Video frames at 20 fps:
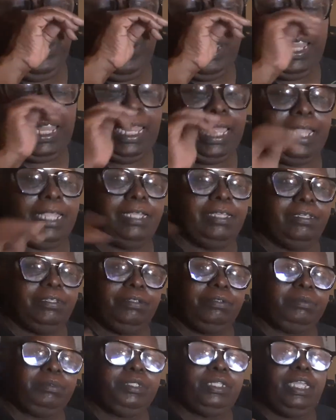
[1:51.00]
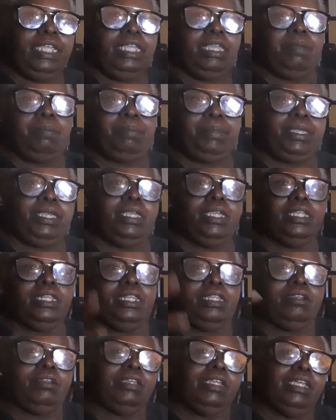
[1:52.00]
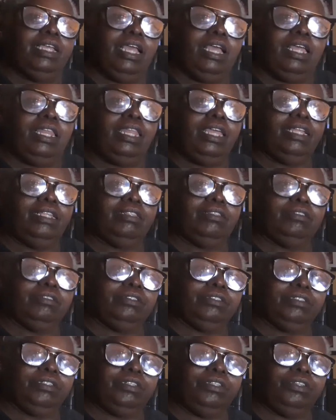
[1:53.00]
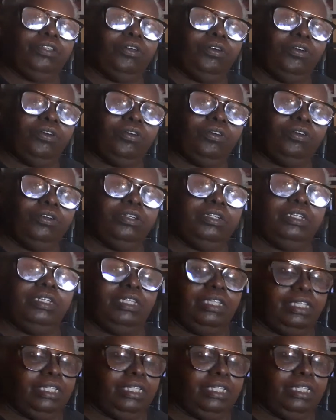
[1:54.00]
I like when they get big and I like the long,